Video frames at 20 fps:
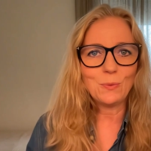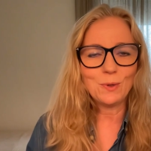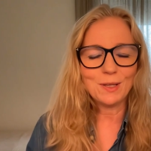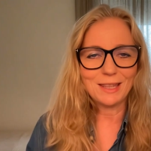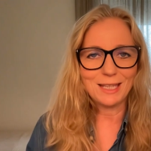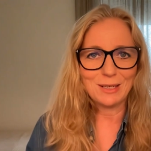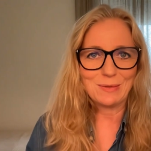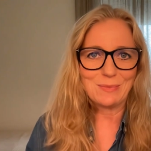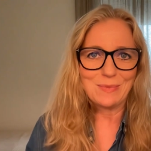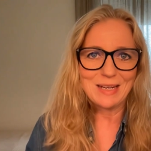know
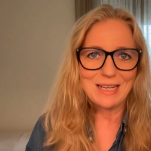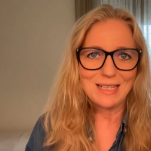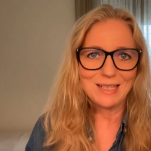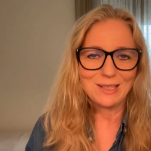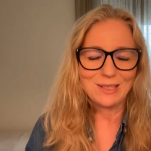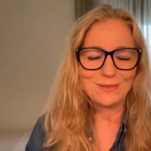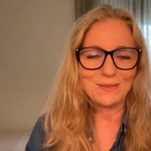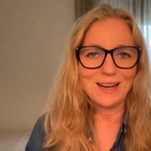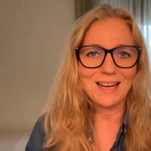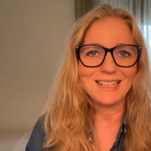what that
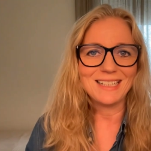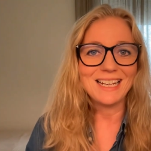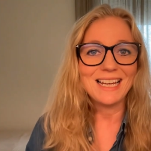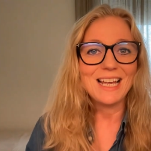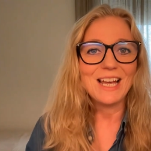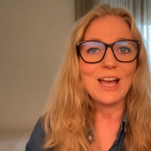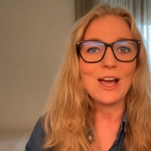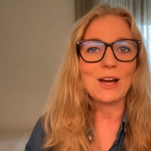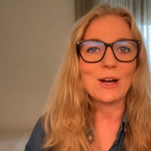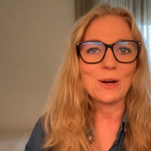means, right?
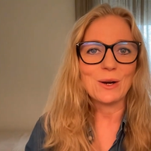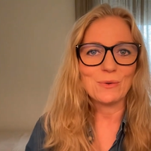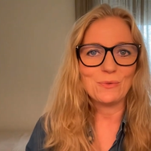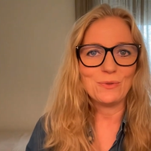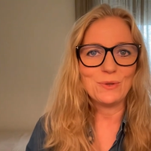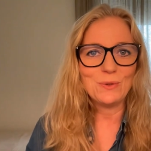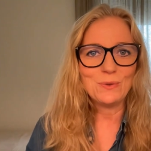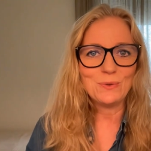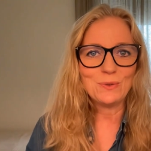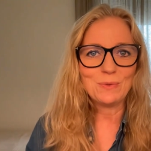A
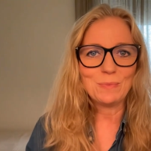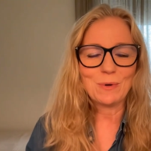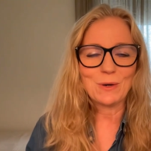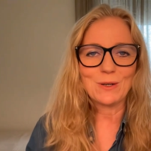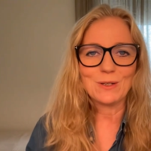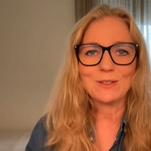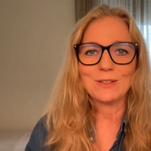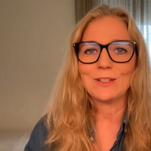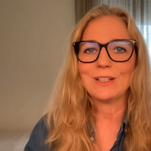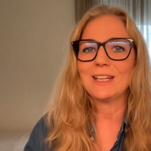confused
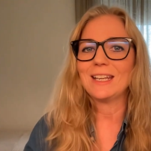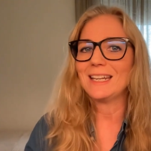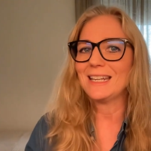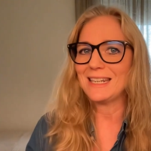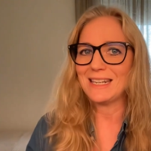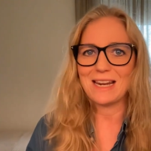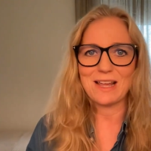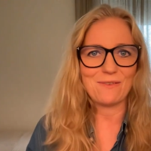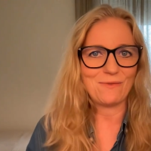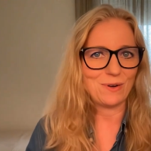person
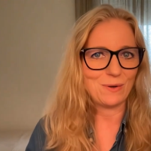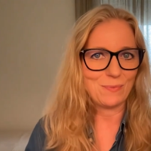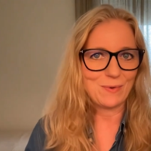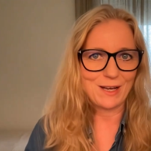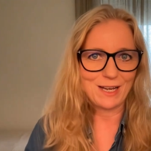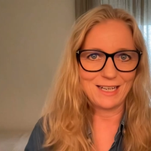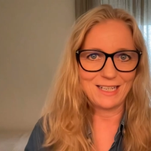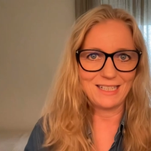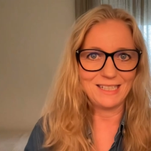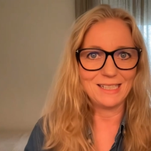never
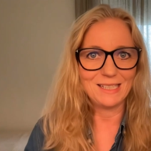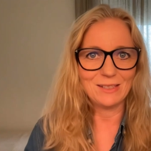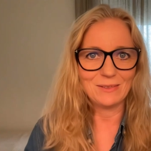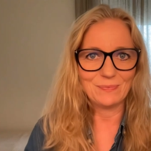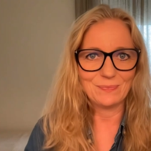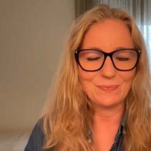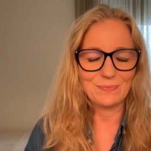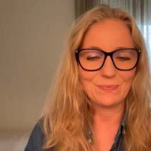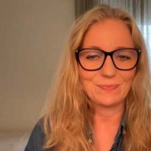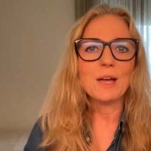buys.
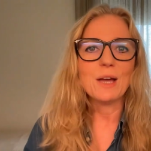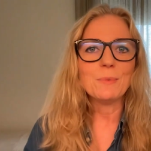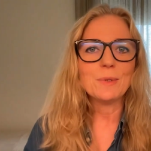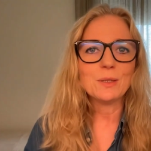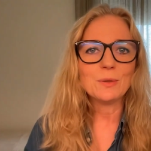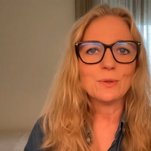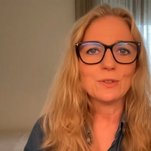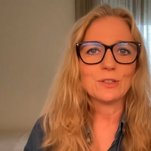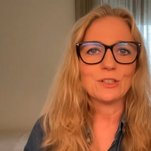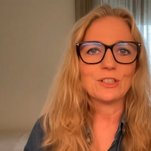I
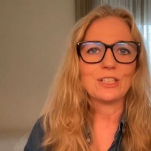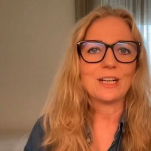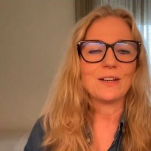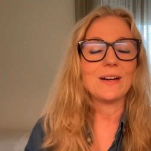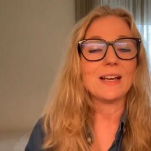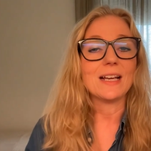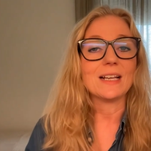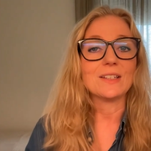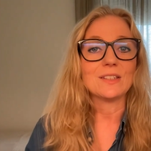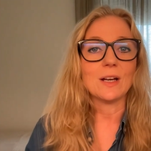will also share
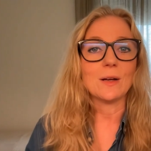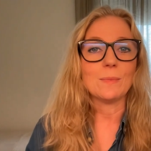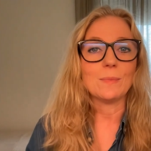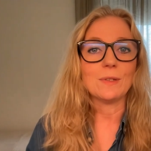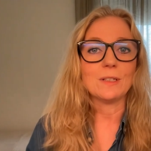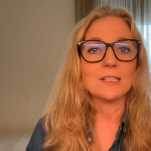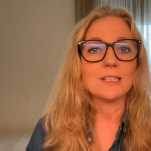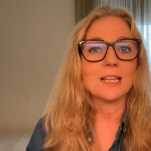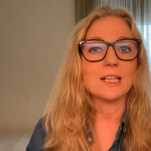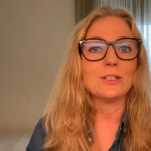
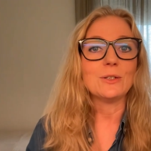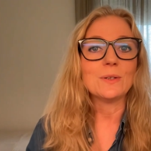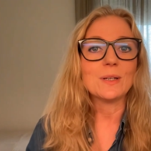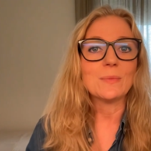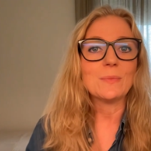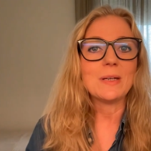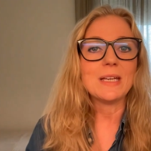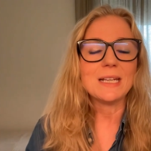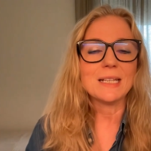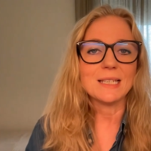examples that you
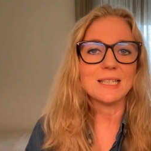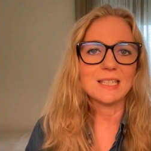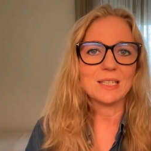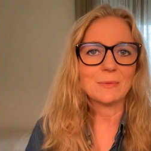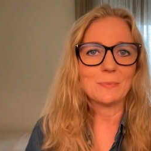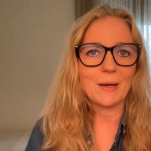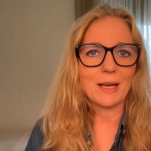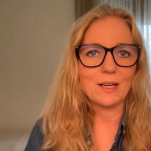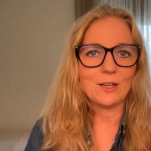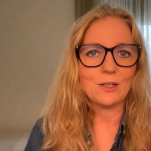can be
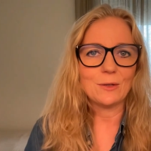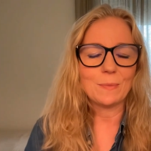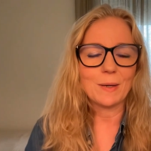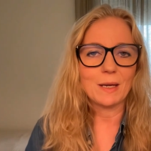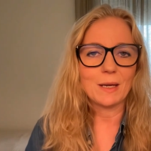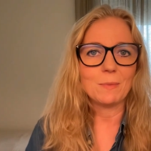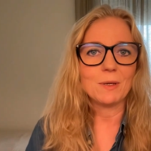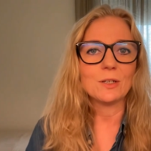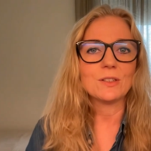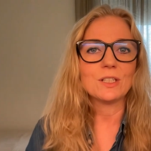inspired
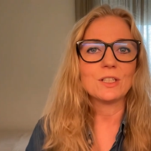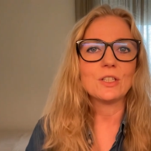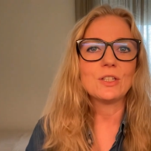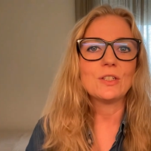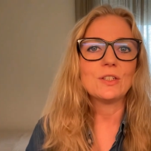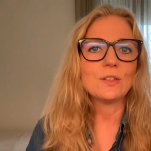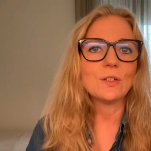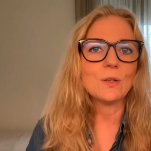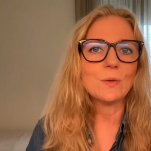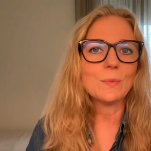by because
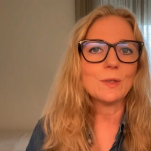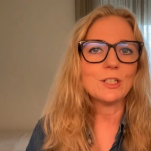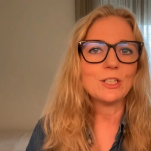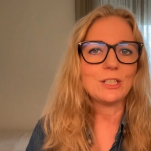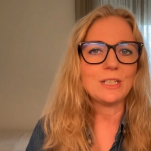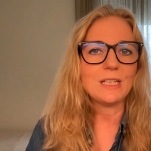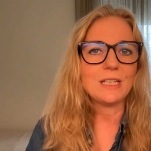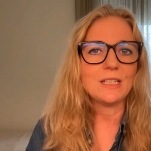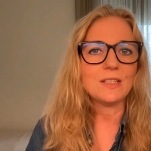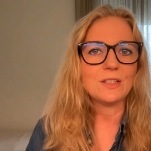it's so
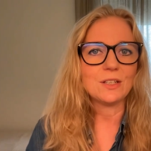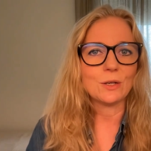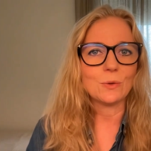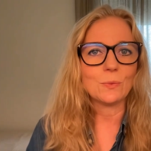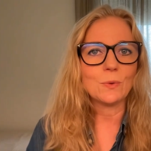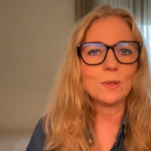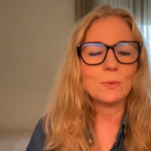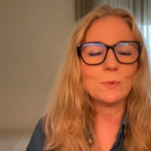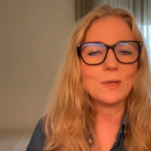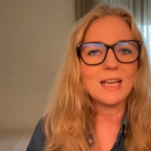much easier
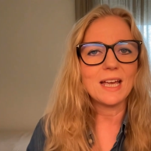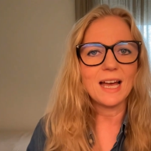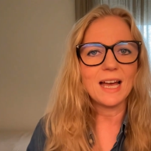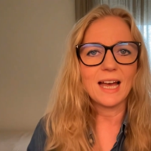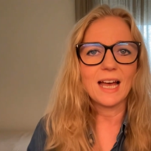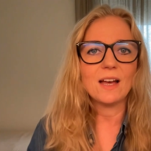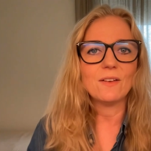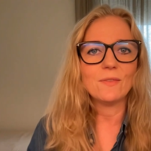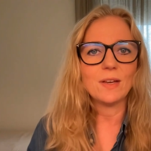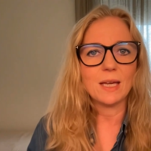when we
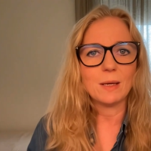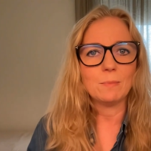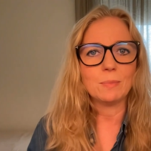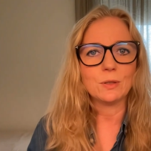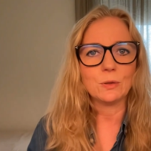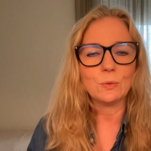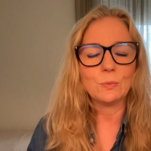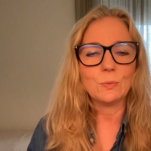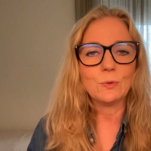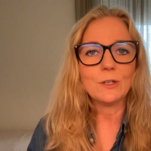have a
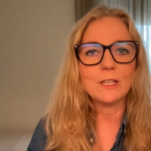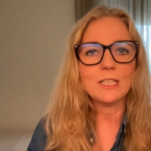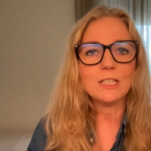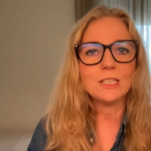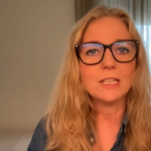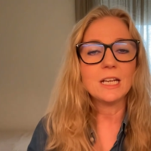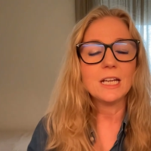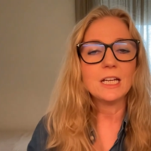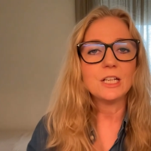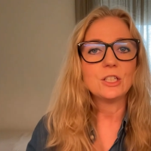
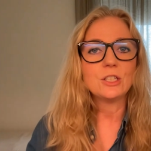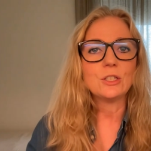blueprint